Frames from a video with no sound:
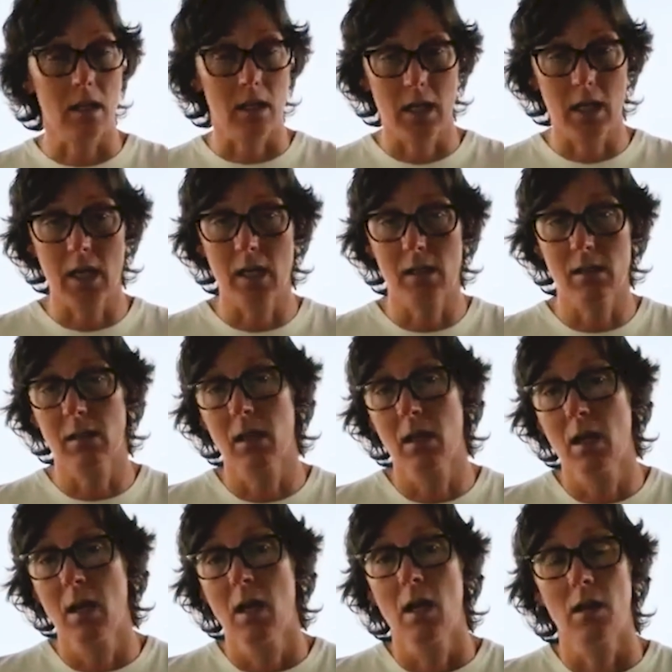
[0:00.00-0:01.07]
get
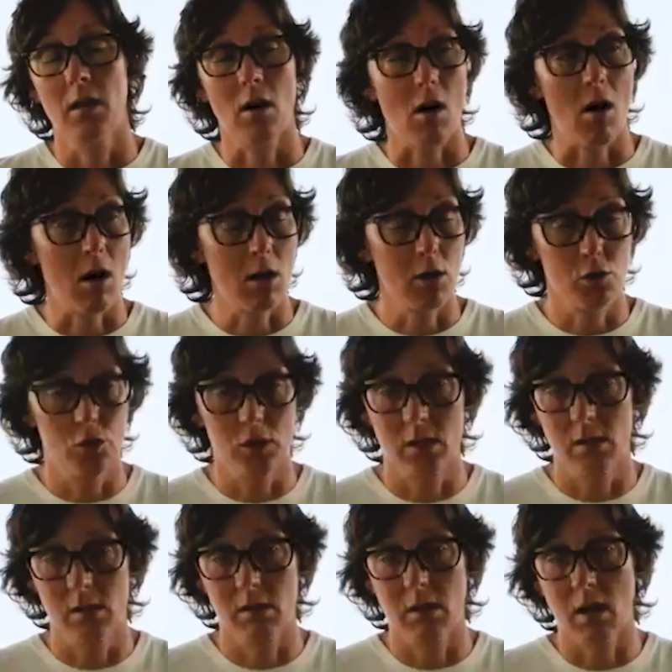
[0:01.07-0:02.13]
the
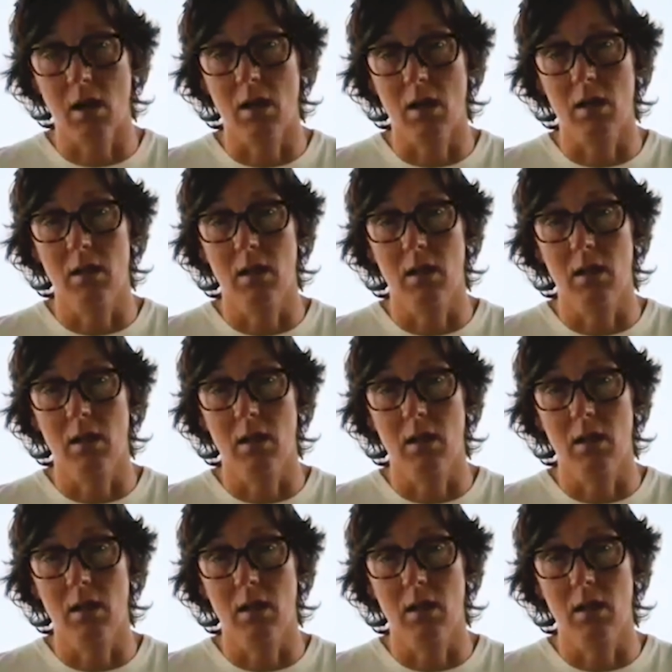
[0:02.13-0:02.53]
auctions done.